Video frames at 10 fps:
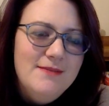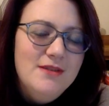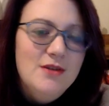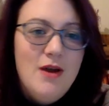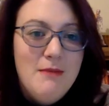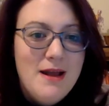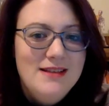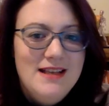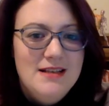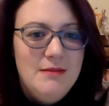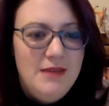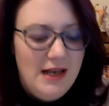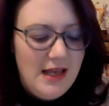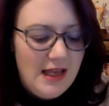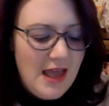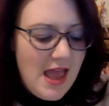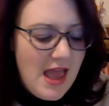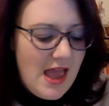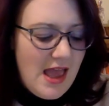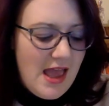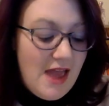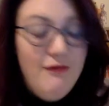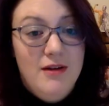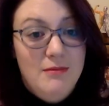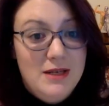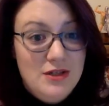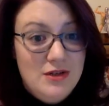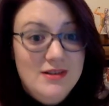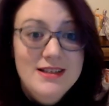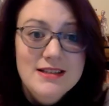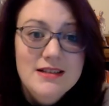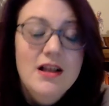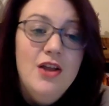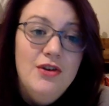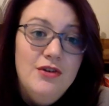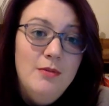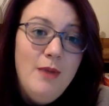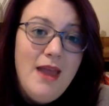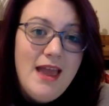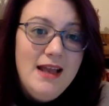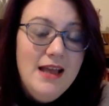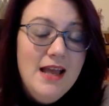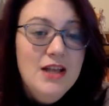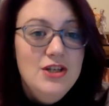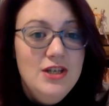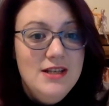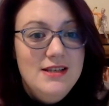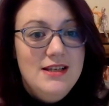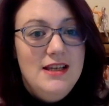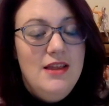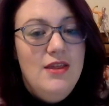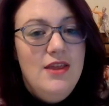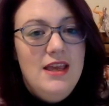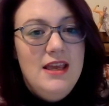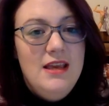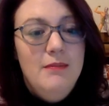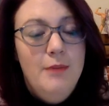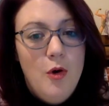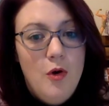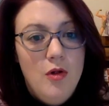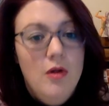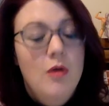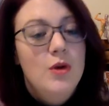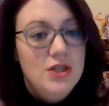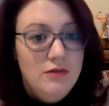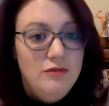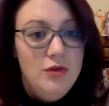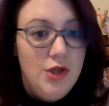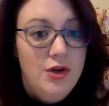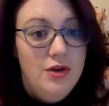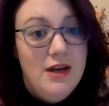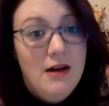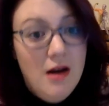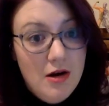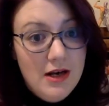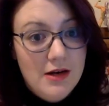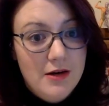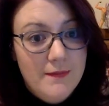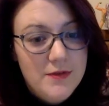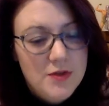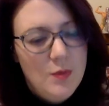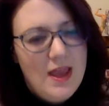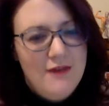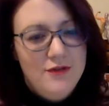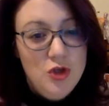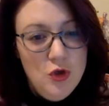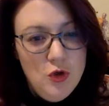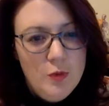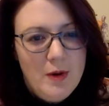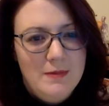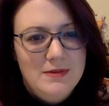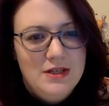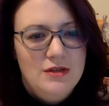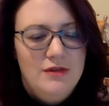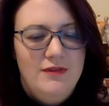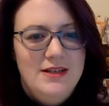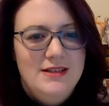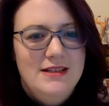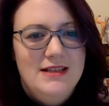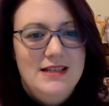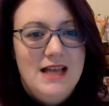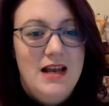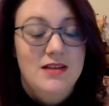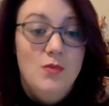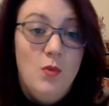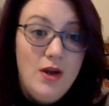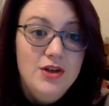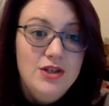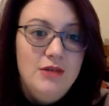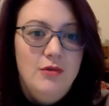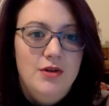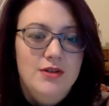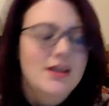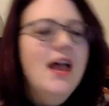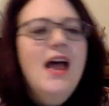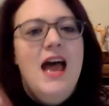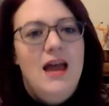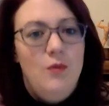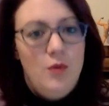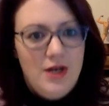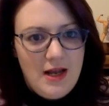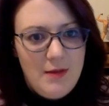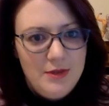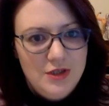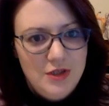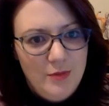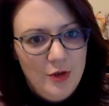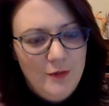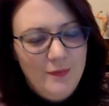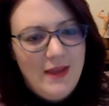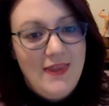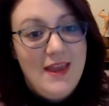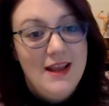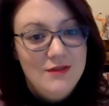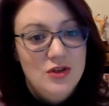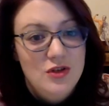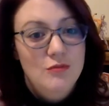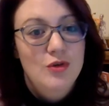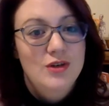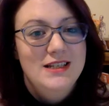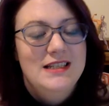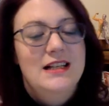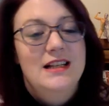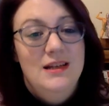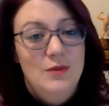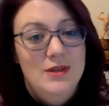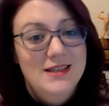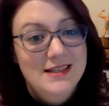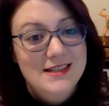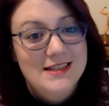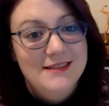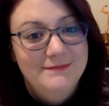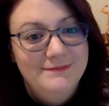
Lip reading: So I might say something like, I found my dog Sizzle under the bed chasing the ball which had rolled under there earlier. So we have two prepositional phrases that tell us where she was and what had happened to the ball, and that gives us more detail in one sentence.